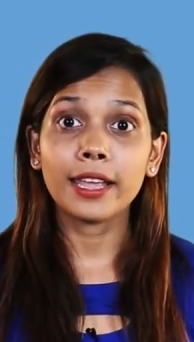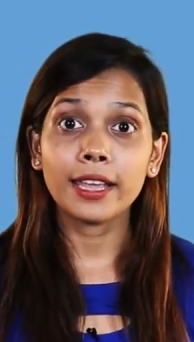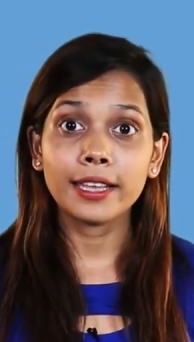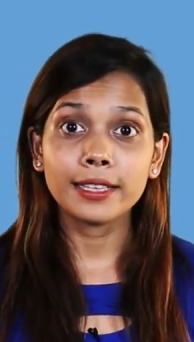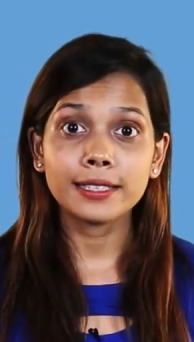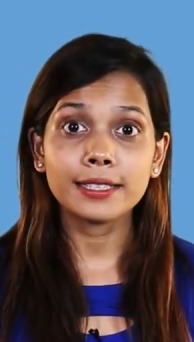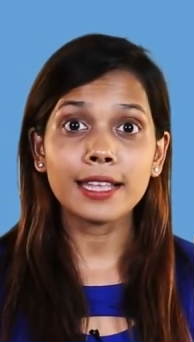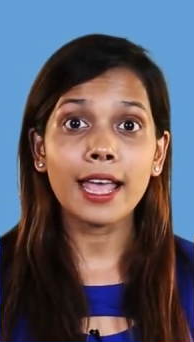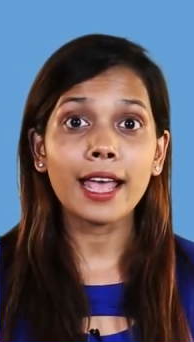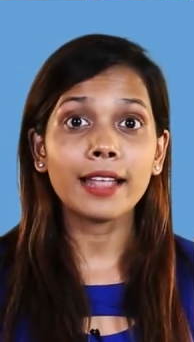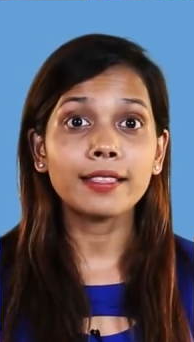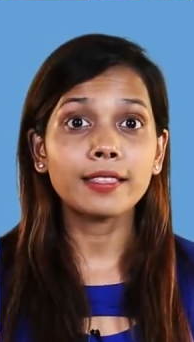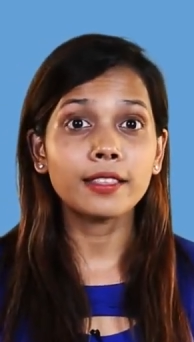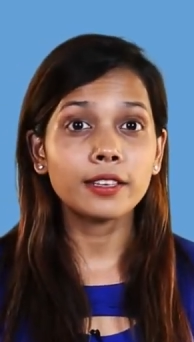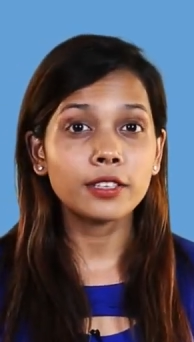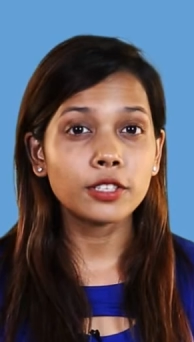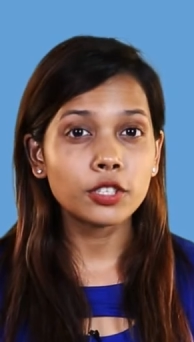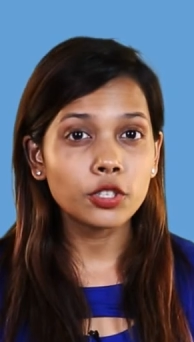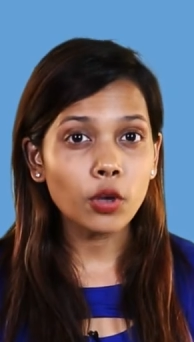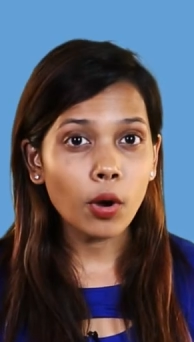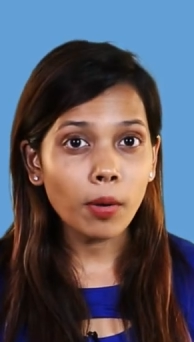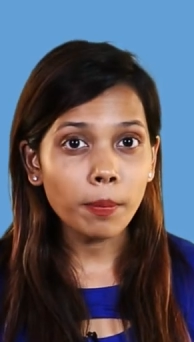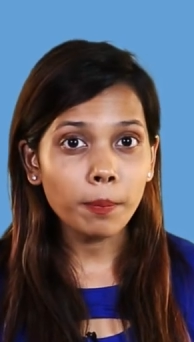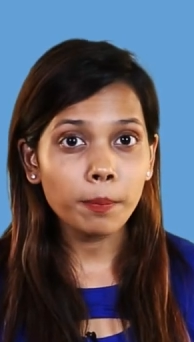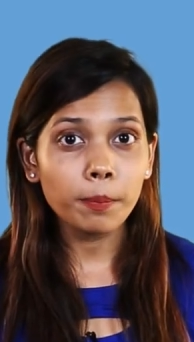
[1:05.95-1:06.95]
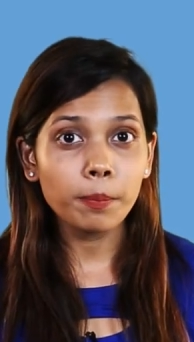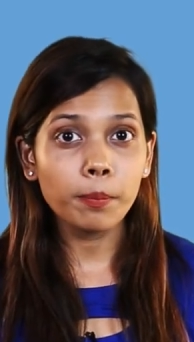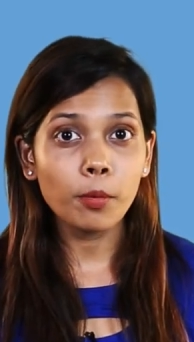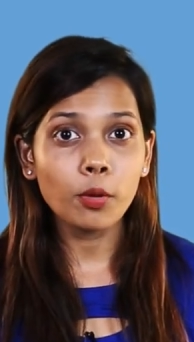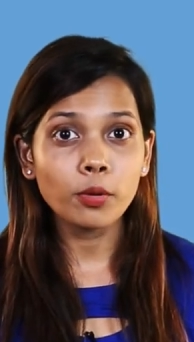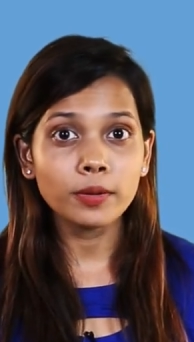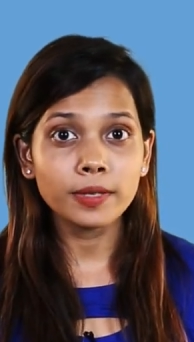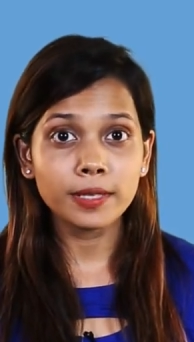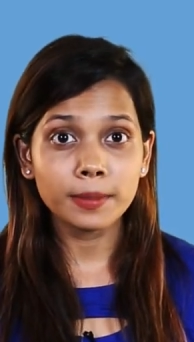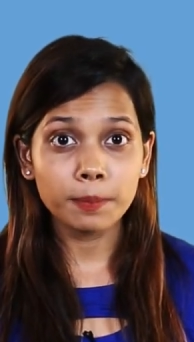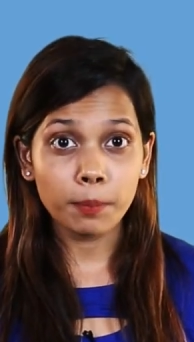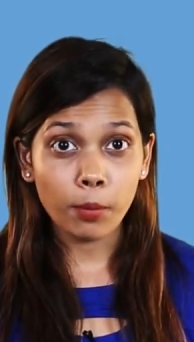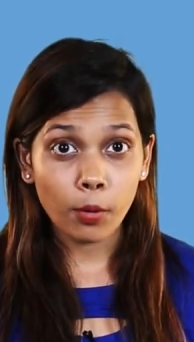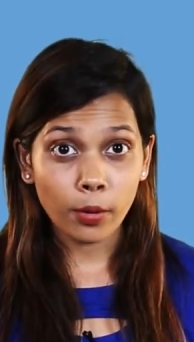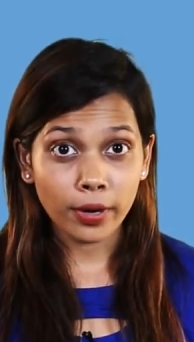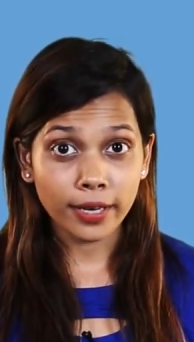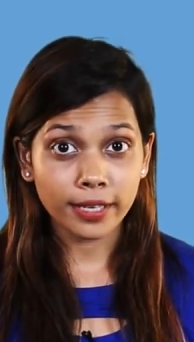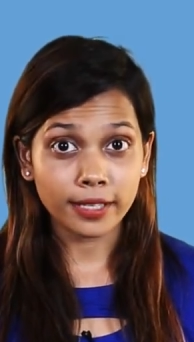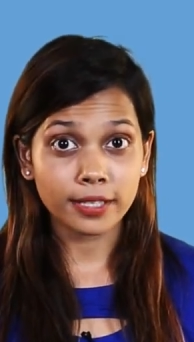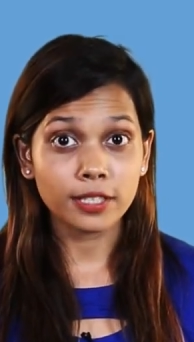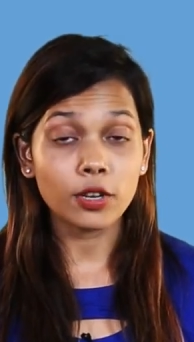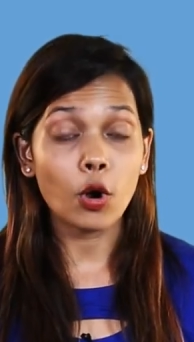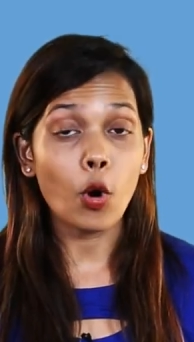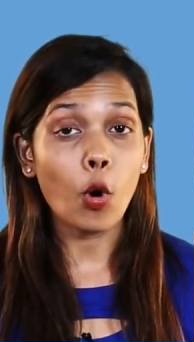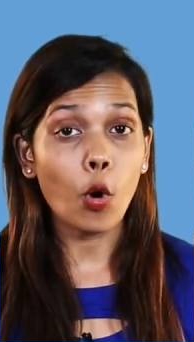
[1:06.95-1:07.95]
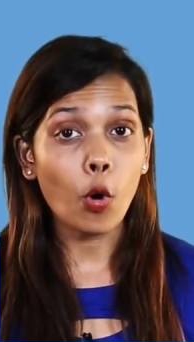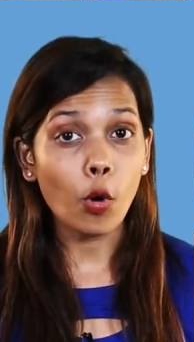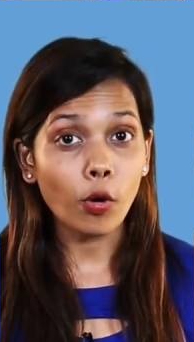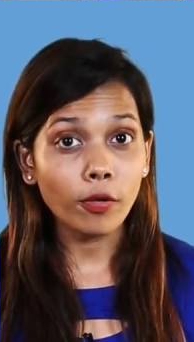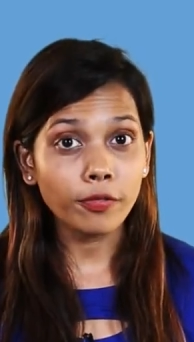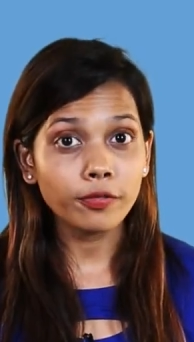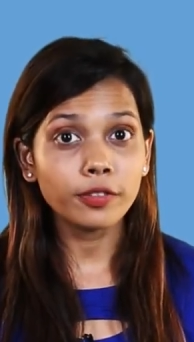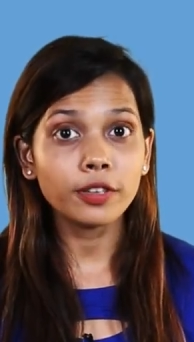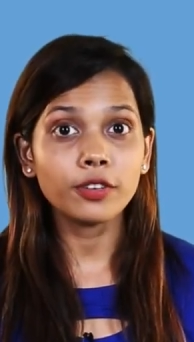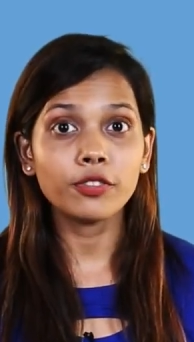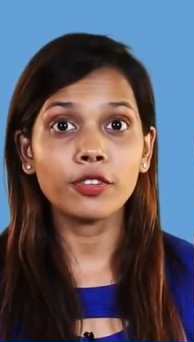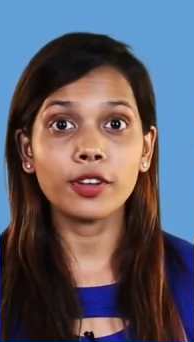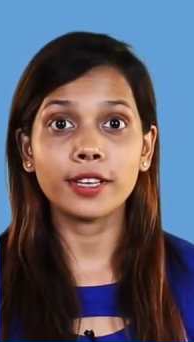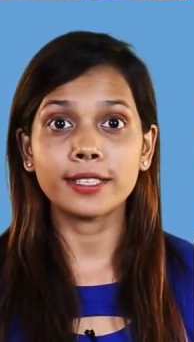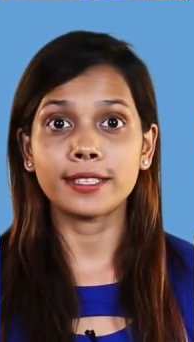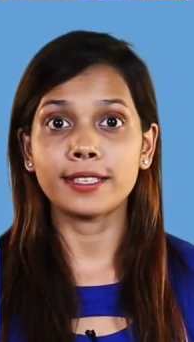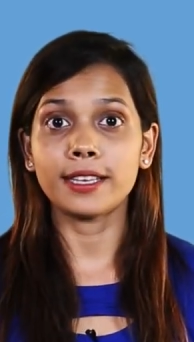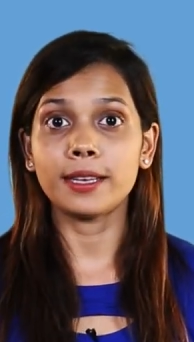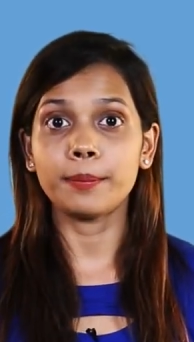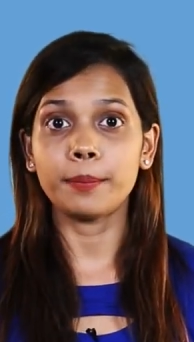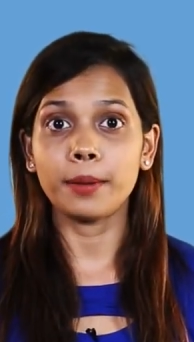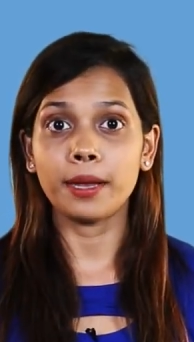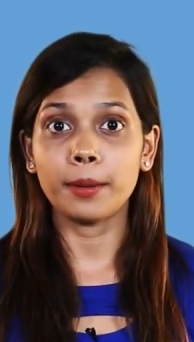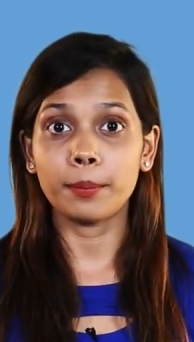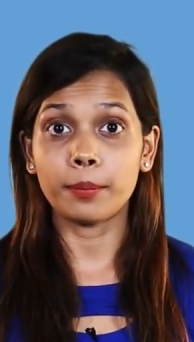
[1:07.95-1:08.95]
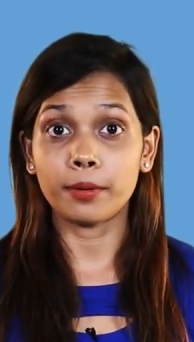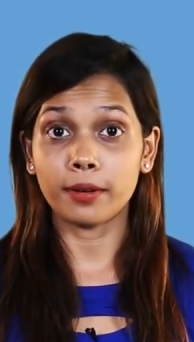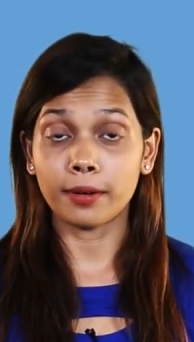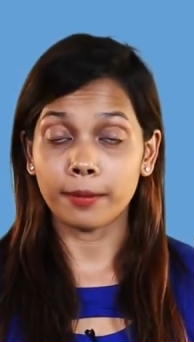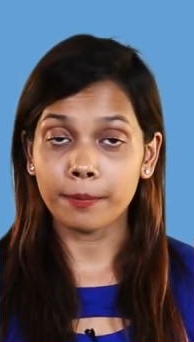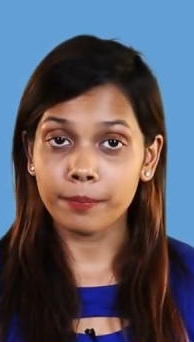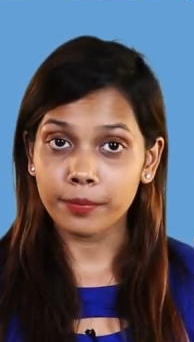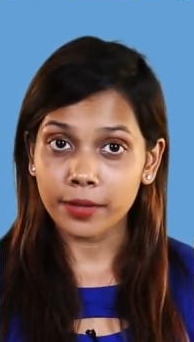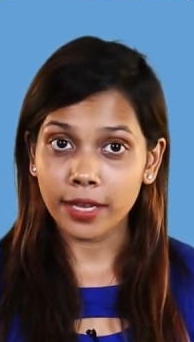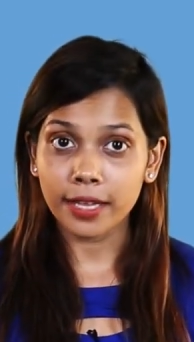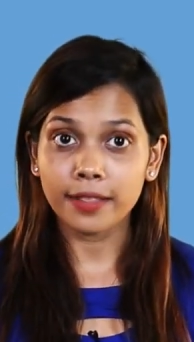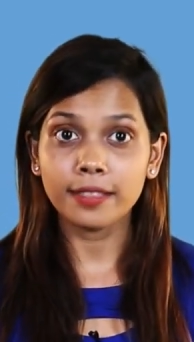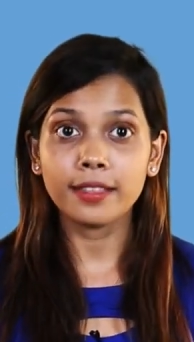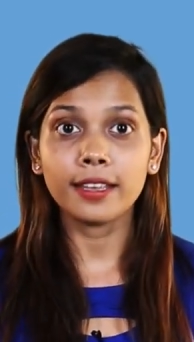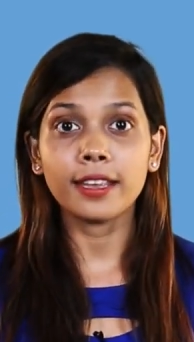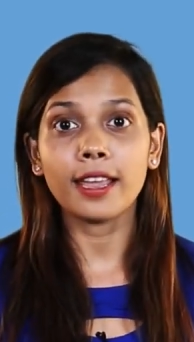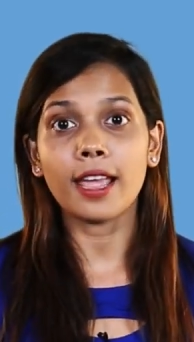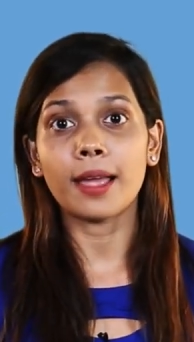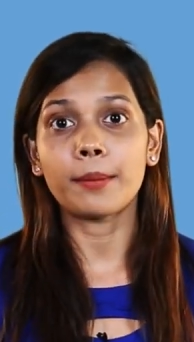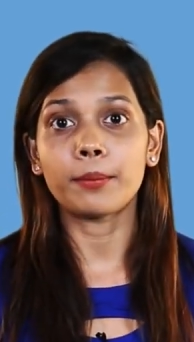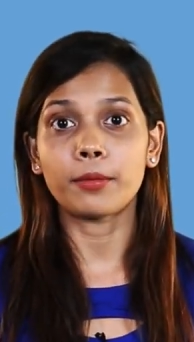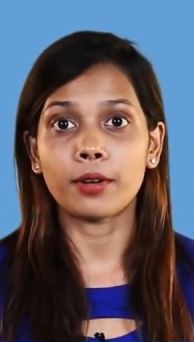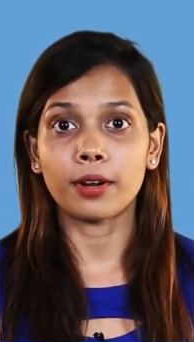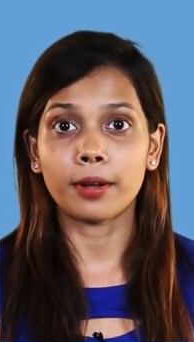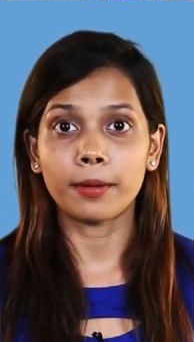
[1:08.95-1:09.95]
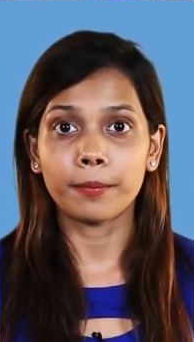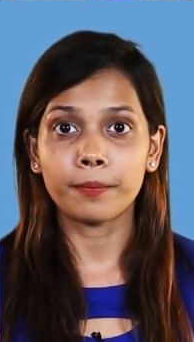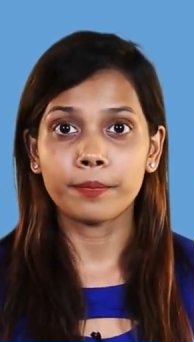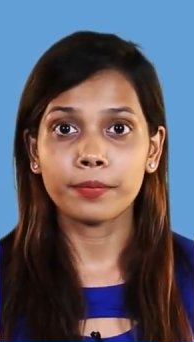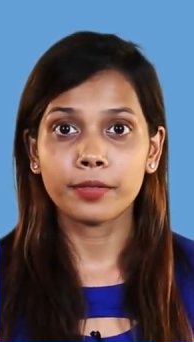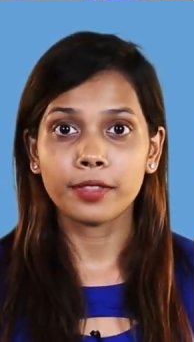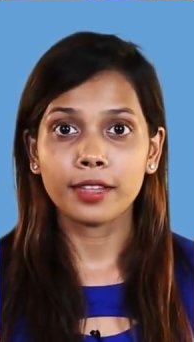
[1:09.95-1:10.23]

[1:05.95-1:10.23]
is at the topmost point of the tracing paper in the camera.